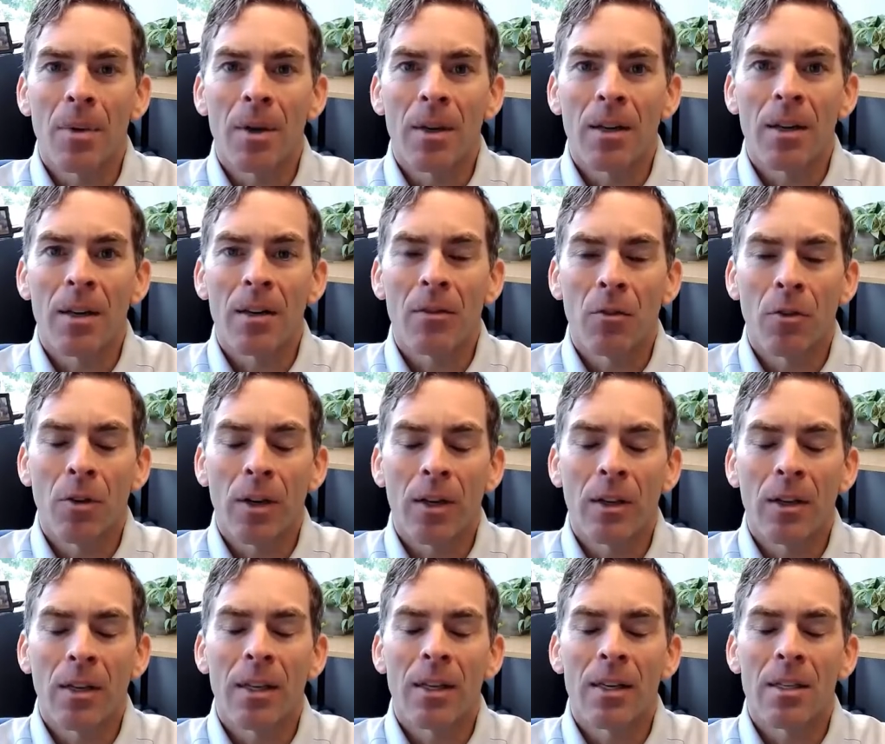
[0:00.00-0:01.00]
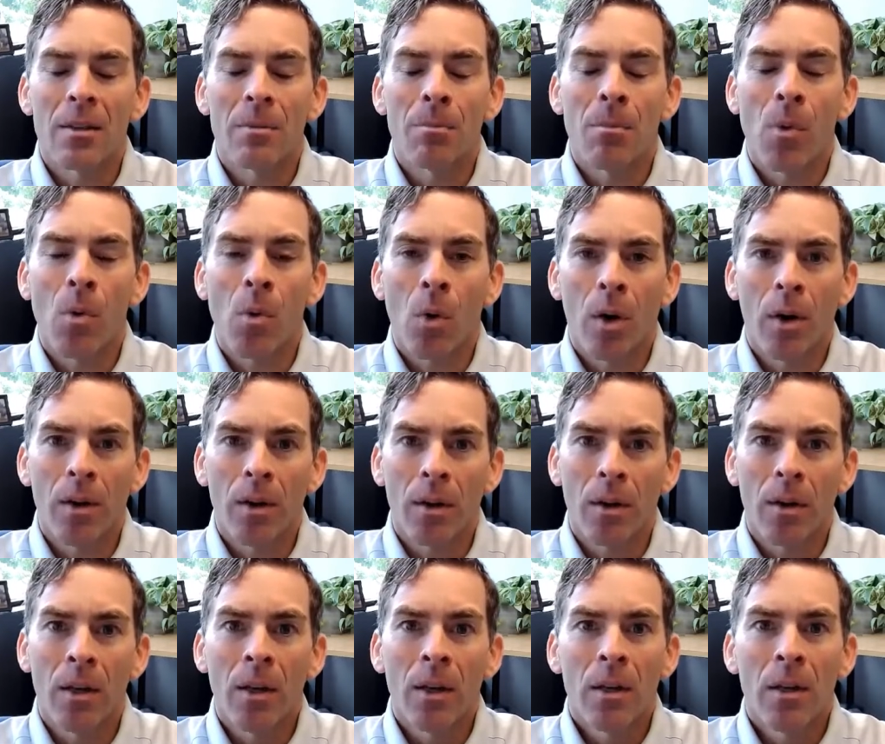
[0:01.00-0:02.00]
but it really is
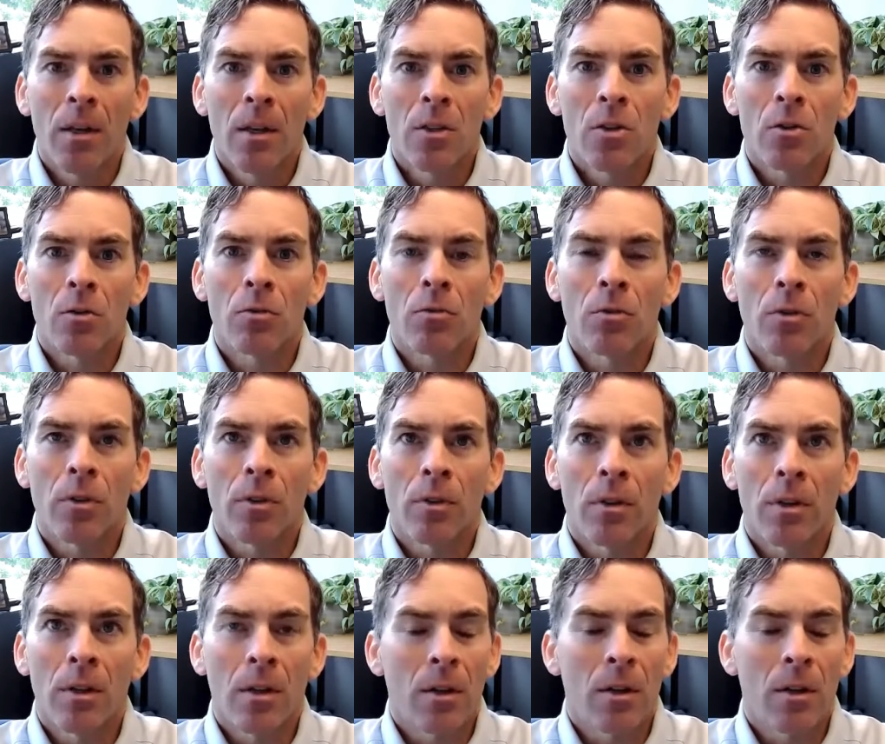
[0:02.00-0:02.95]
important to,